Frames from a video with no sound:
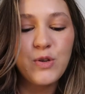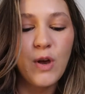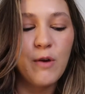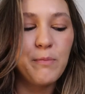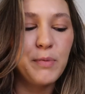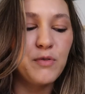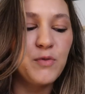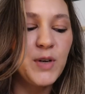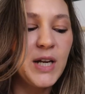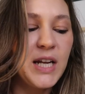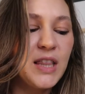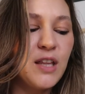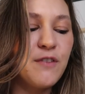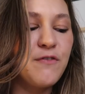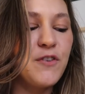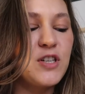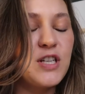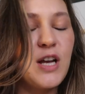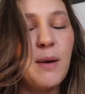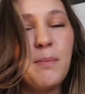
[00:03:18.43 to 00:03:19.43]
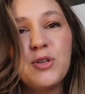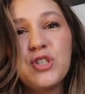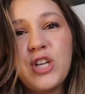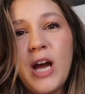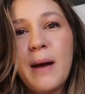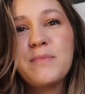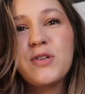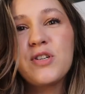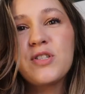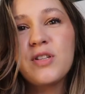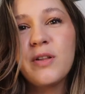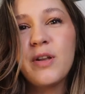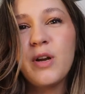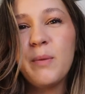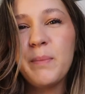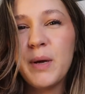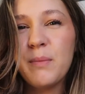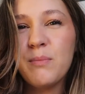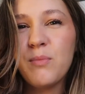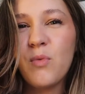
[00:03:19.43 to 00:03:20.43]
So I've been reading the first couple chapters a
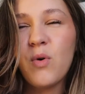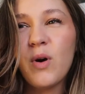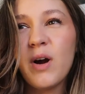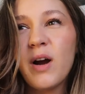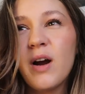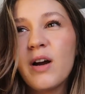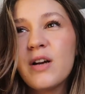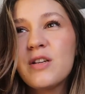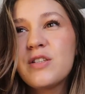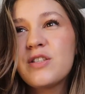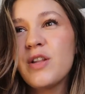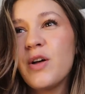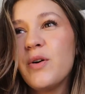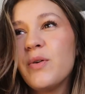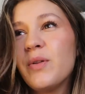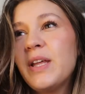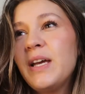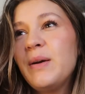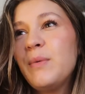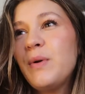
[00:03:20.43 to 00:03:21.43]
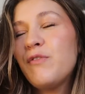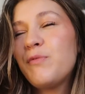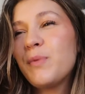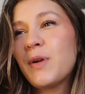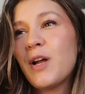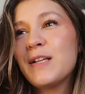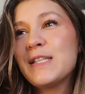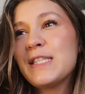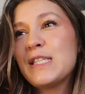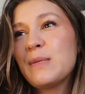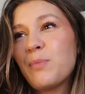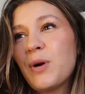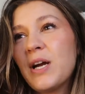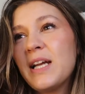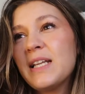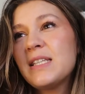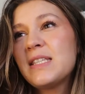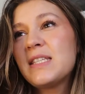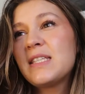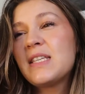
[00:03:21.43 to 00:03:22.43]
little bit more slowly. We've been on
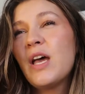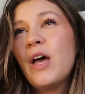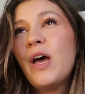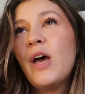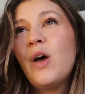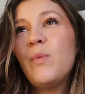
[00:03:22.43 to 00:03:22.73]
sprints.